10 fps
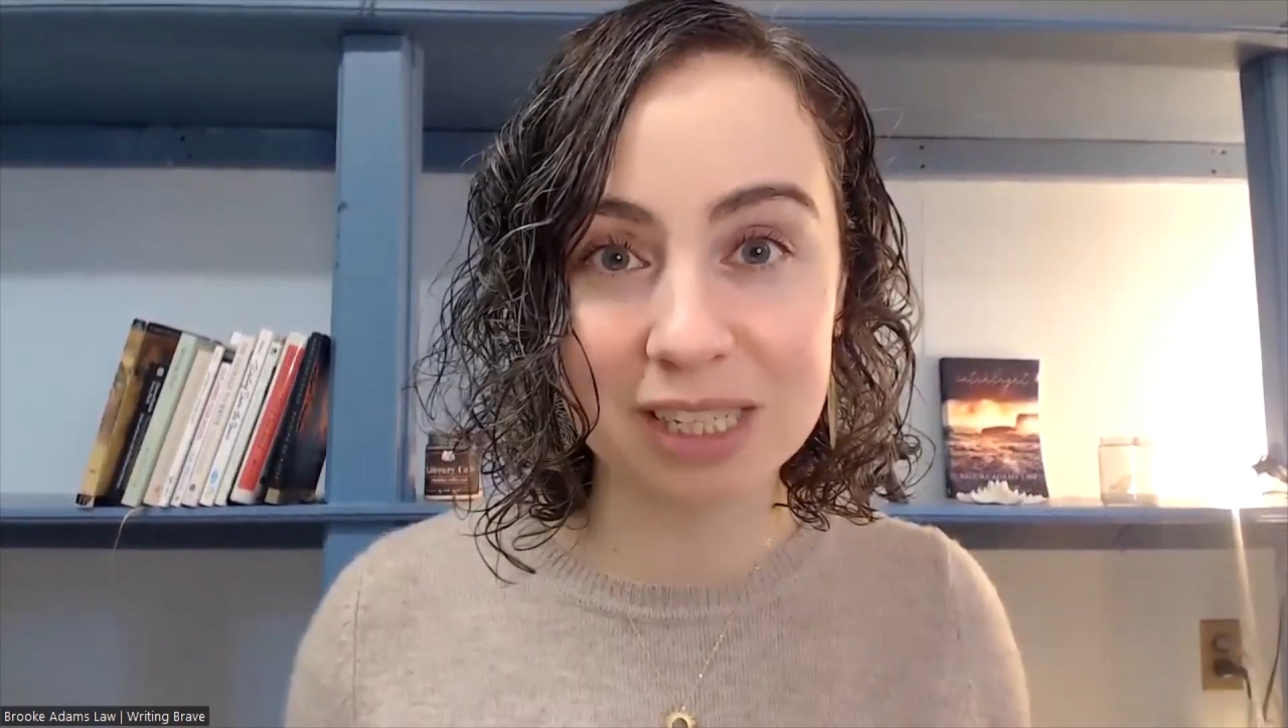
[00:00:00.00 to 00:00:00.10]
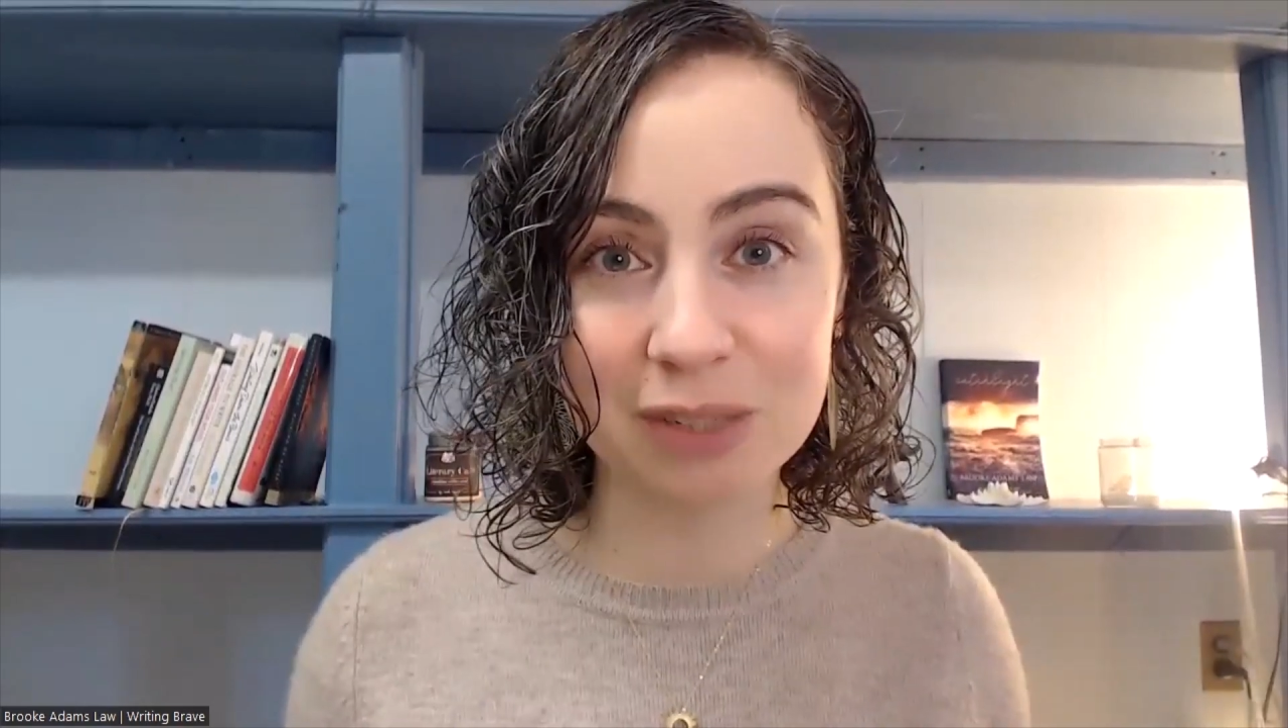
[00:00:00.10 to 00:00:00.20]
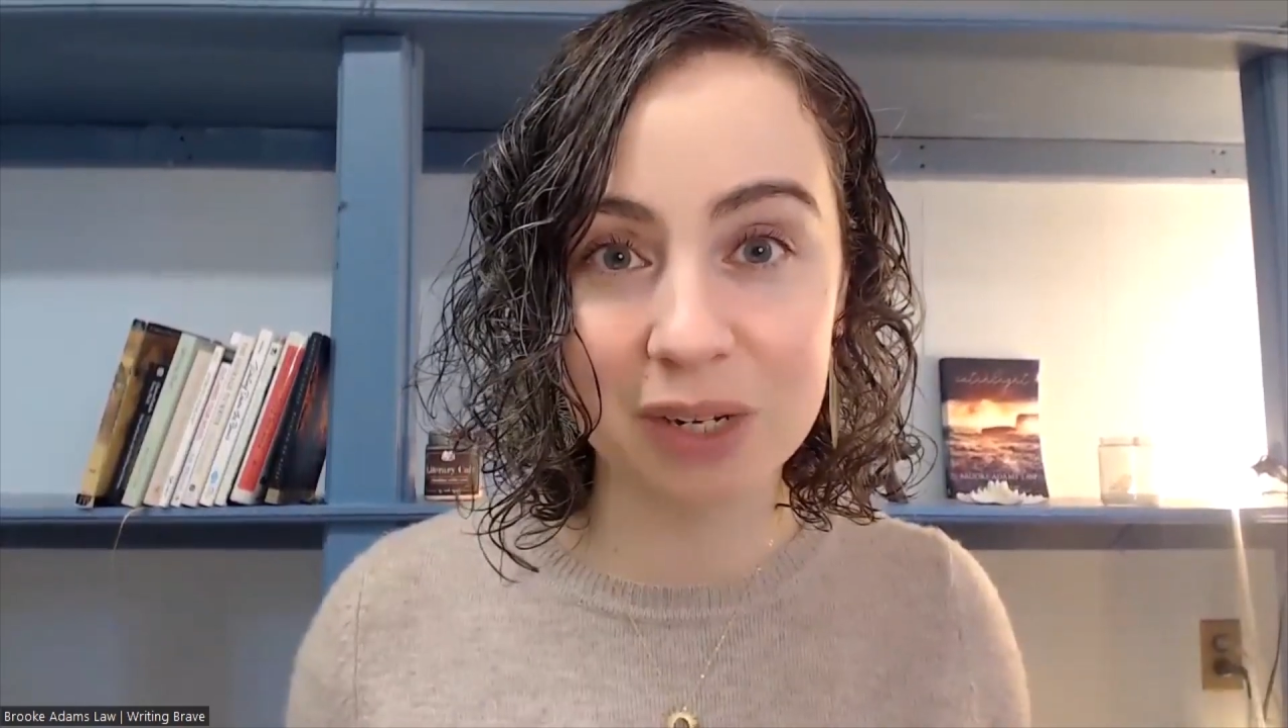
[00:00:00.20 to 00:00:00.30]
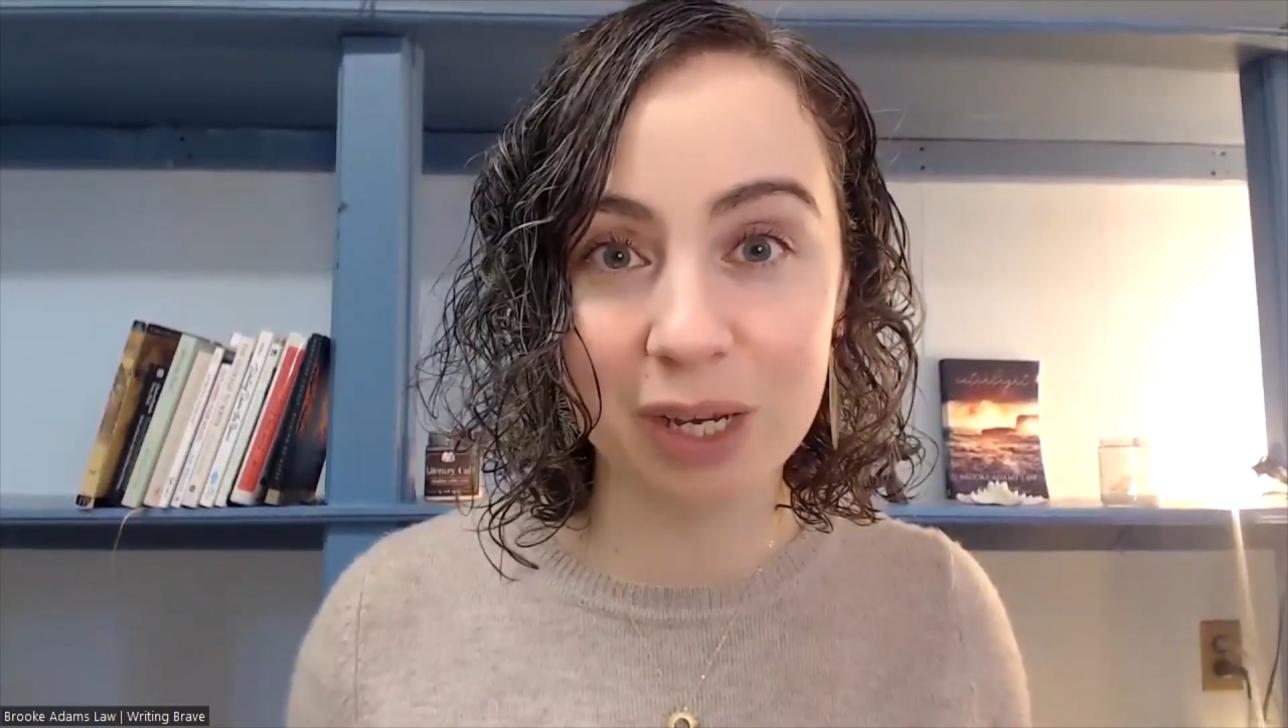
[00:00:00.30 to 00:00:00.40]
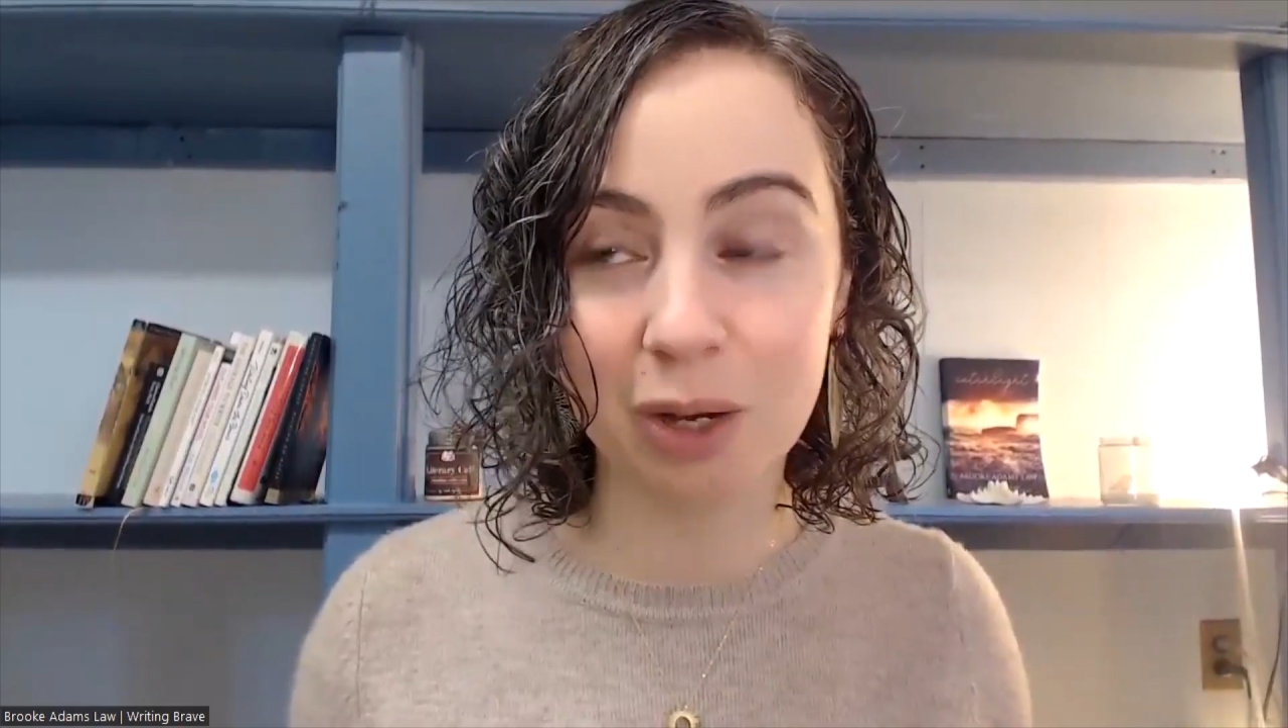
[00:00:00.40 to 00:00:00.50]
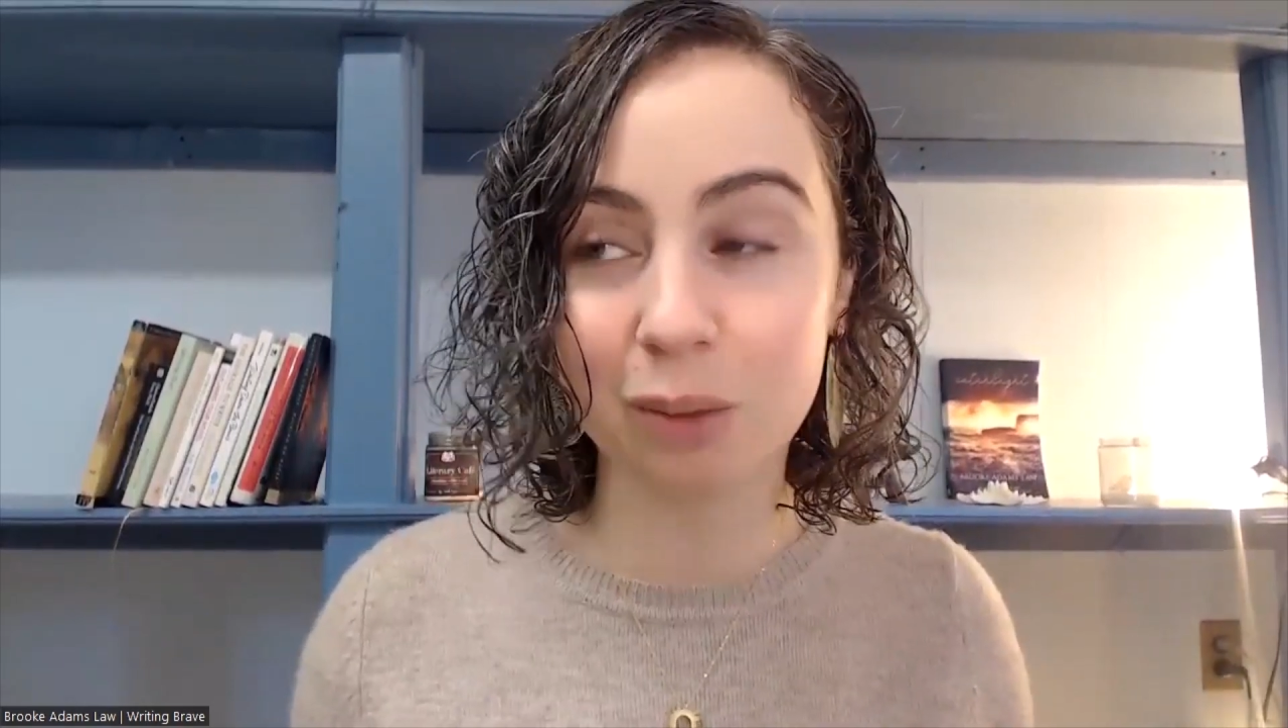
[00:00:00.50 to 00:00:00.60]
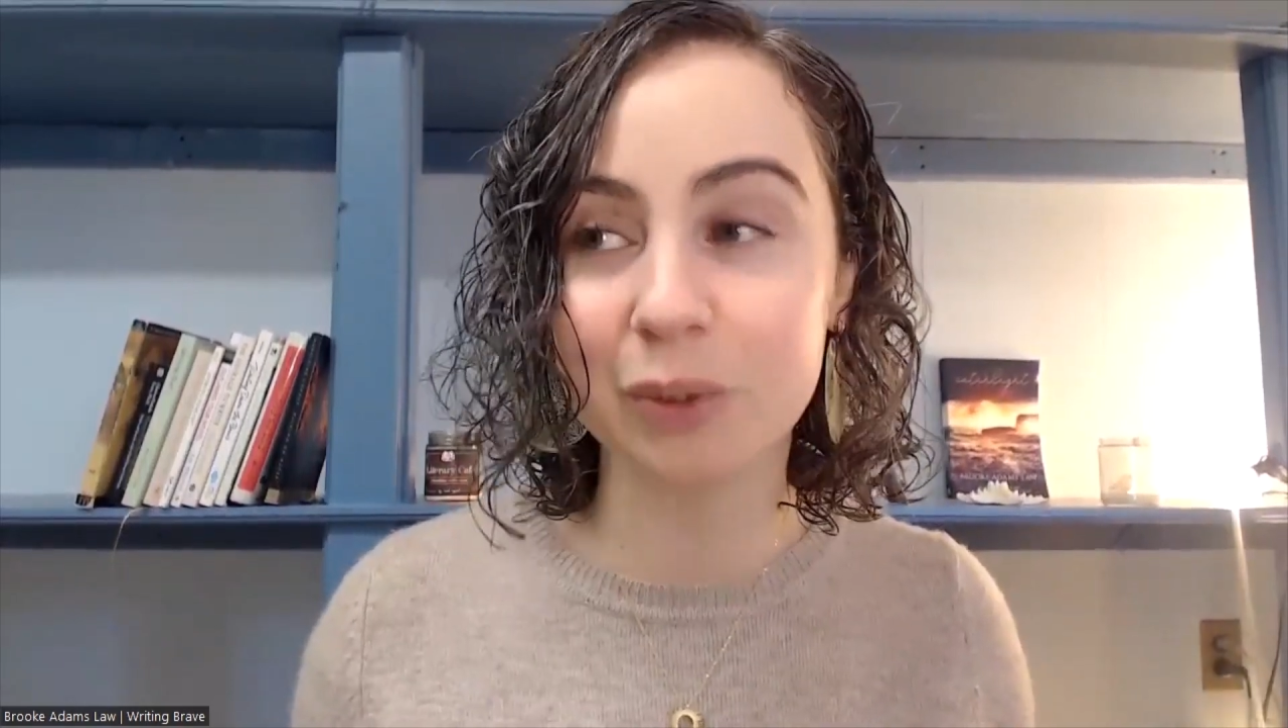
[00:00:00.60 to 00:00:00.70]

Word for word: this video.